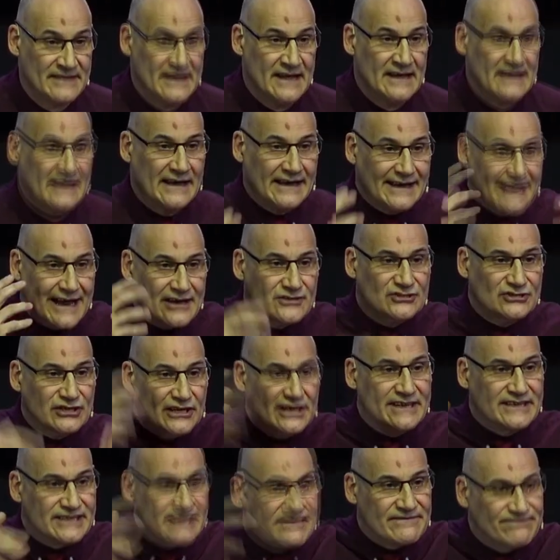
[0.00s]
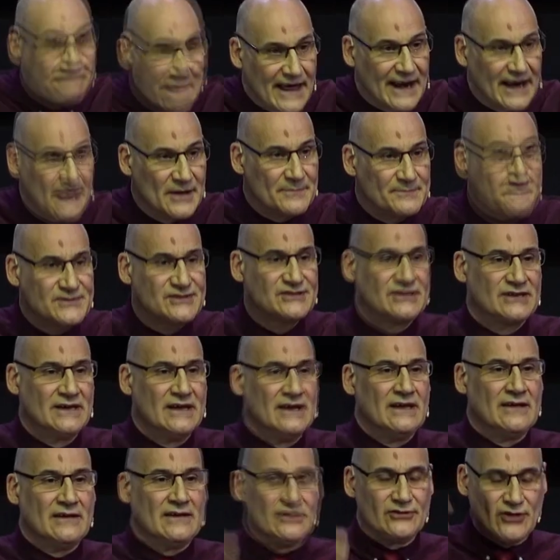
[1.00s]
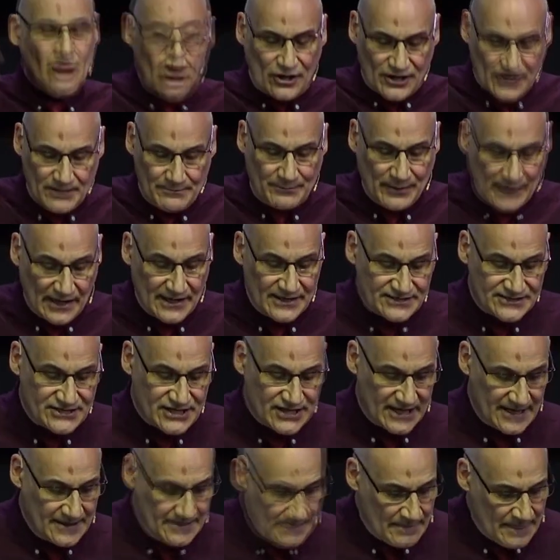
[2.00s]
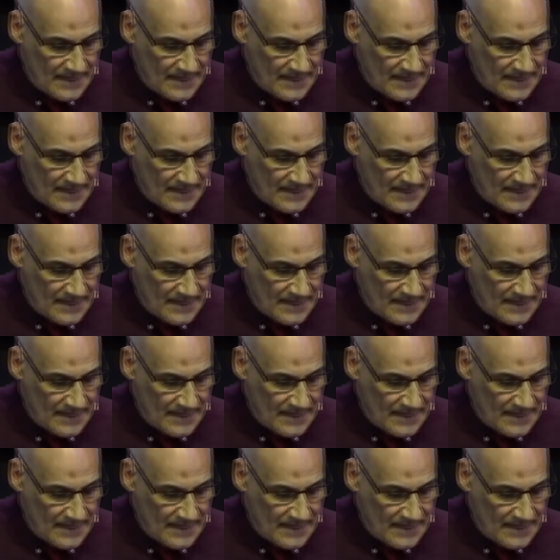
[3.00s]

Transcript: It actually develops your ability